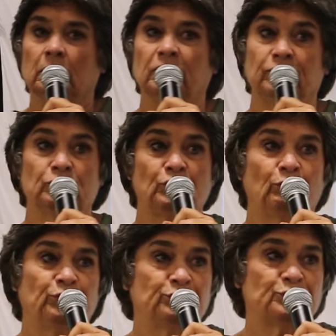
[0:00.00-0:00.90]
If you
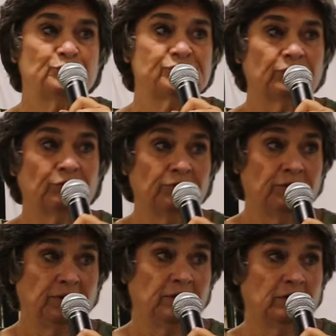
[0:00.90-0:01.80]
don't use the
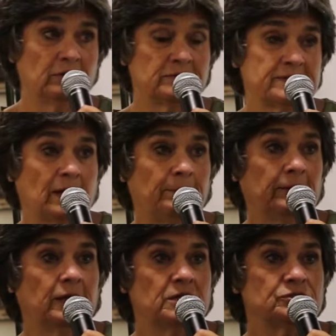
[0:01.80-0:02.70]
current year's
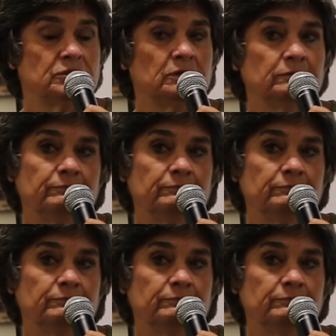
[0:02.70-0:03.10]
application,